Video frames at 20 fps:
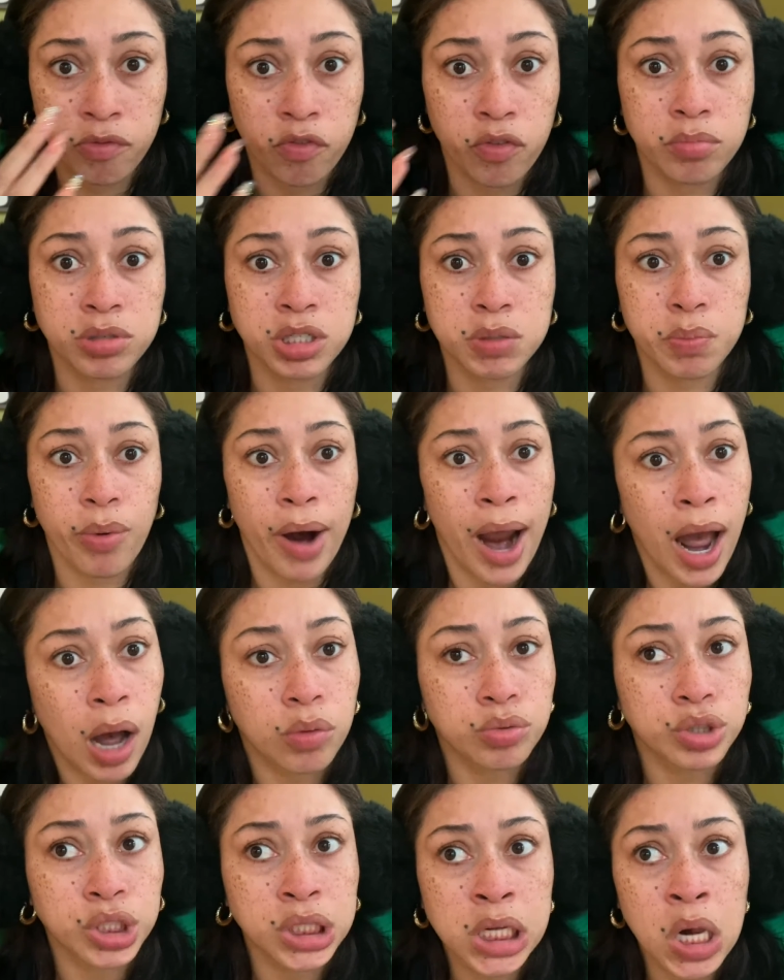from
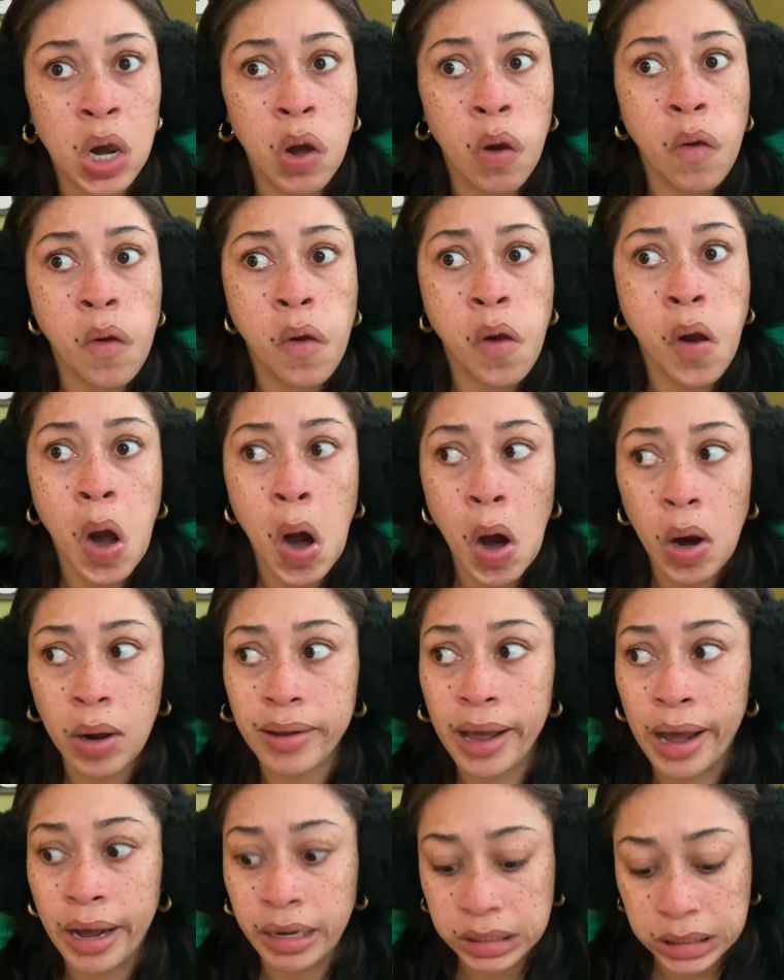Sprouts
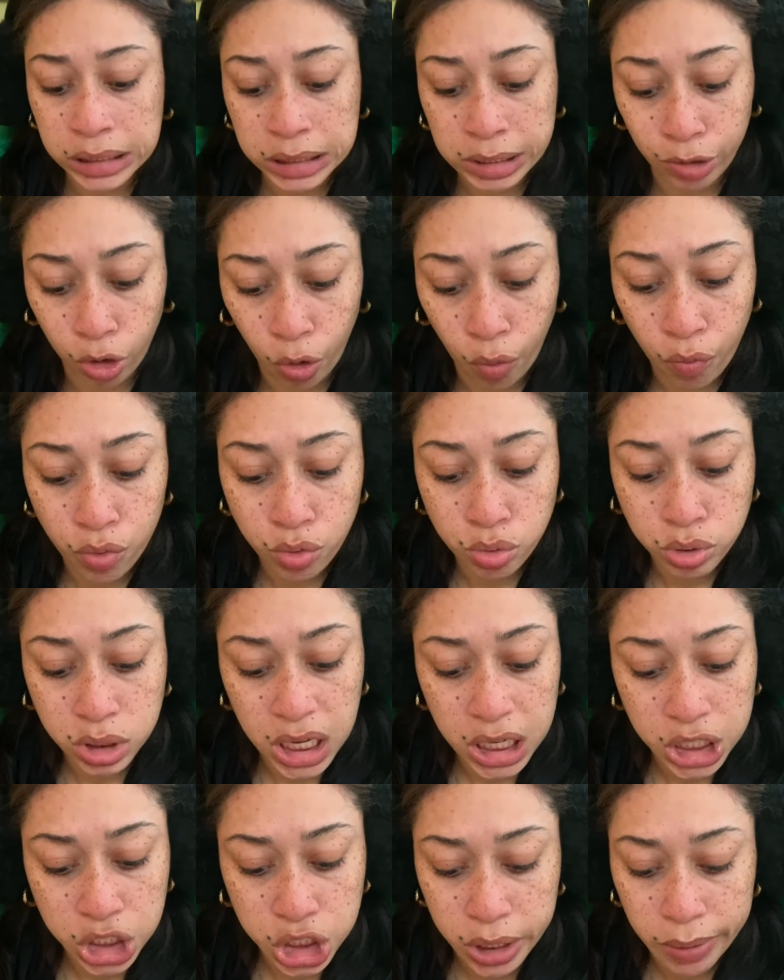out the little food
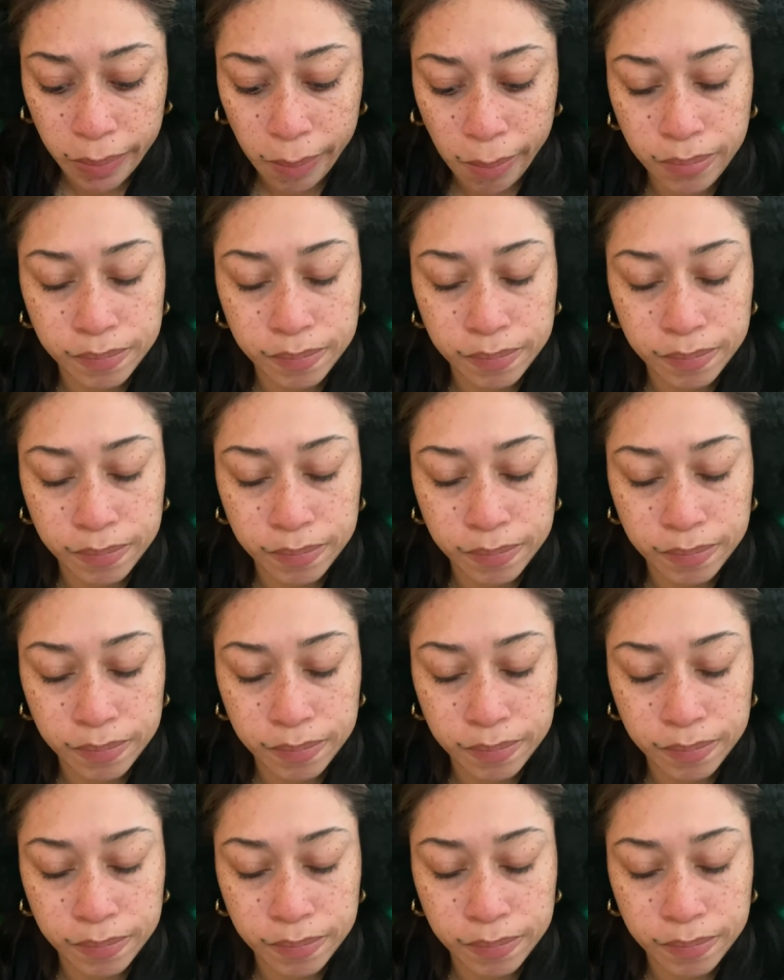section.